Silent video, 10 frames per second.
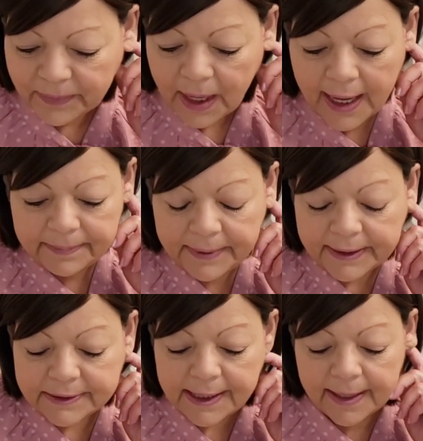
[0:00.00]
I
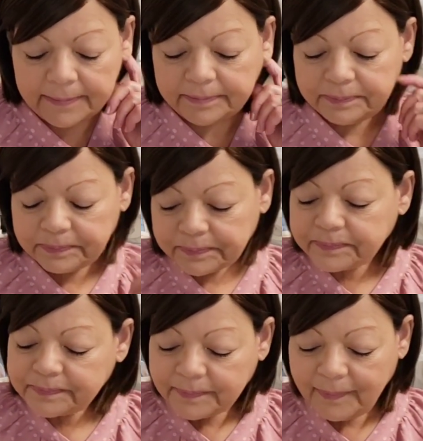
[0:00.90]
picked up
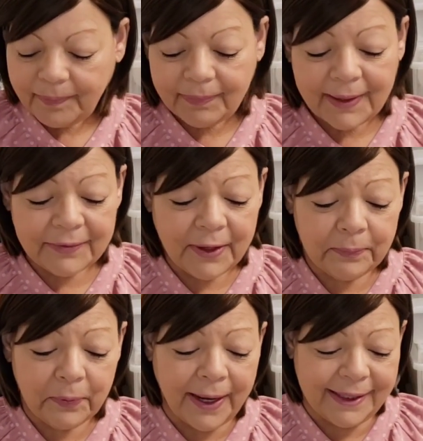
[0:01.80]
the
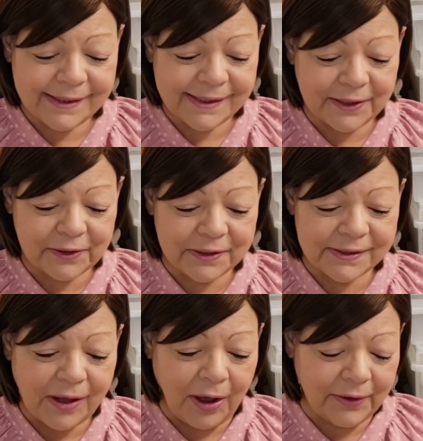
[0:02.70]
prank stickers,
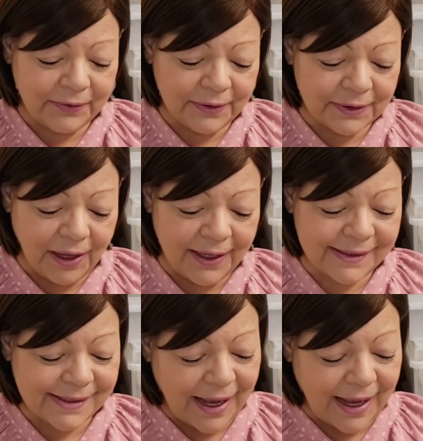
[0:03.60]
autocollants.